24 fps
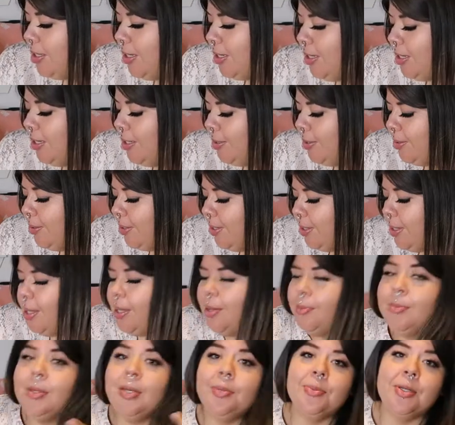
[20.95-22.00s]
haul,
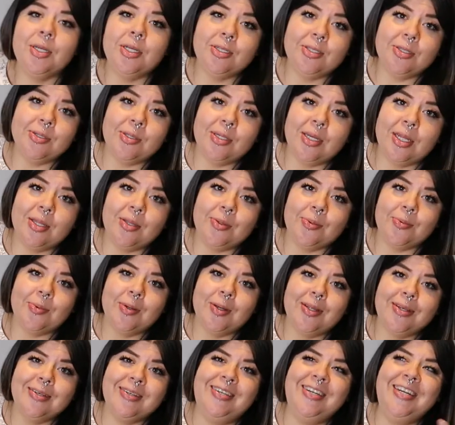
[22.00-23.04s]
but I'm gonna do another
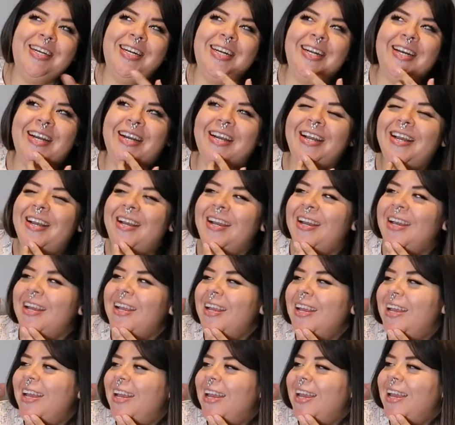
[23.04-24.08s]
one.
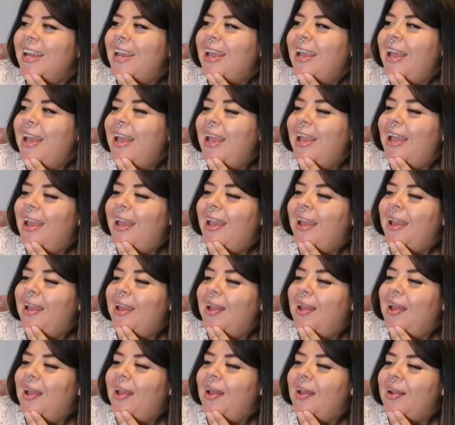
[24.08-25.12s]

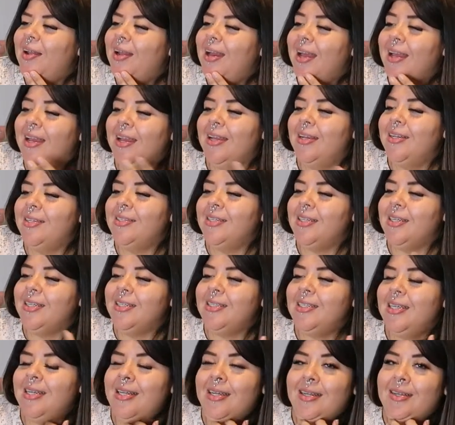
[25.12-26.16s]
And I guess you
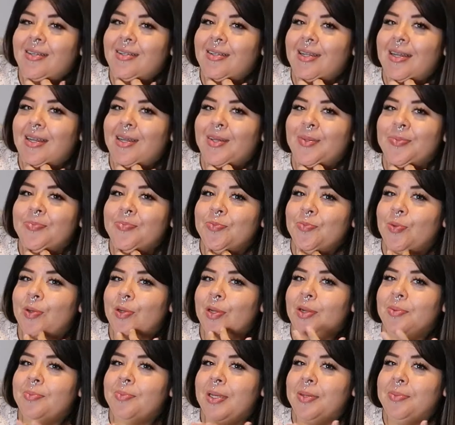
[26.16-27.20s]
could tell, like,
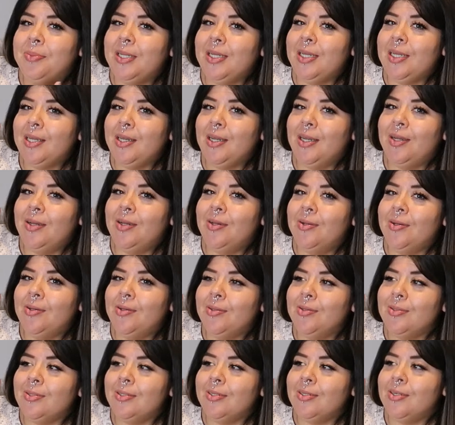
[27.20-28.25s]
where my money
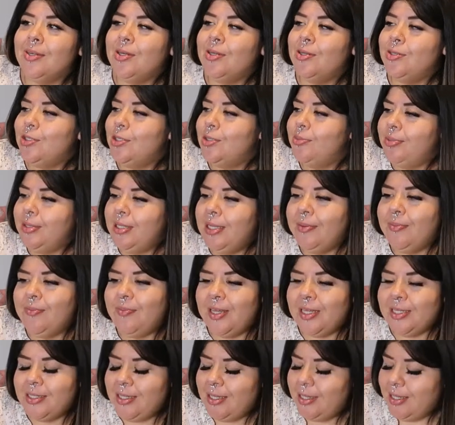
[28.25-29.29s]
goes. Girl should be
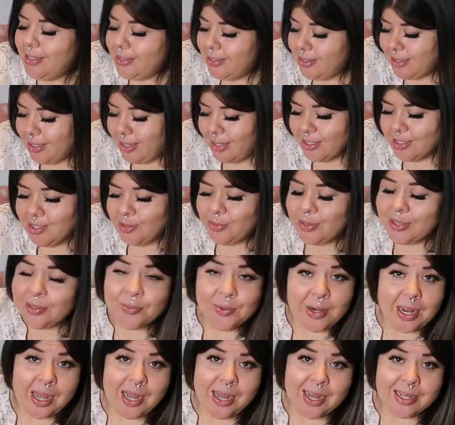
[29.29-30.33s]
investing in stocks with
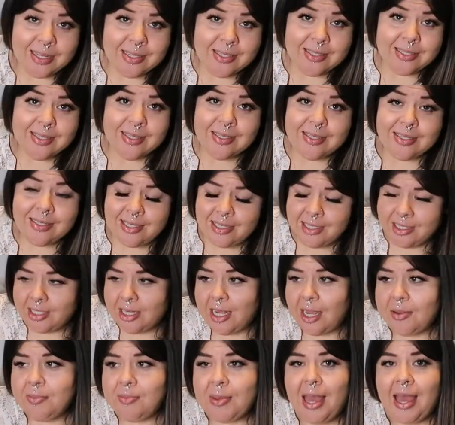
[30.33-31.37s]
Ross and T
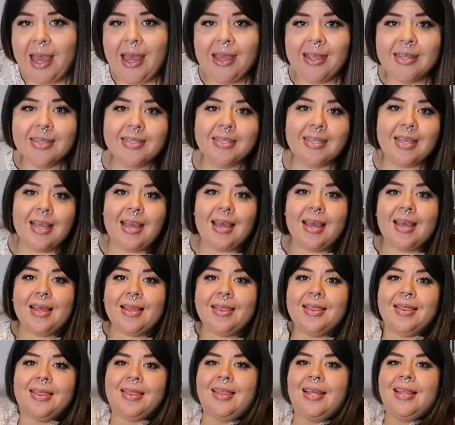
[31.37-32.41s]
J Maxx
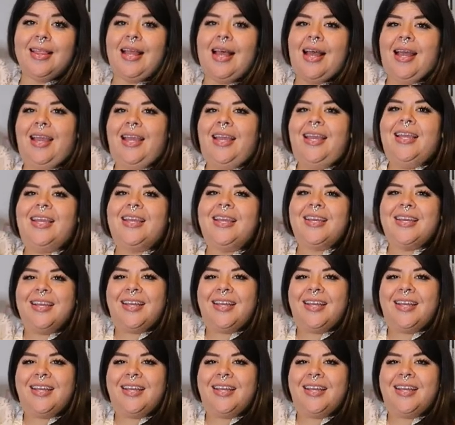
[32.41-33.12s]
and the like.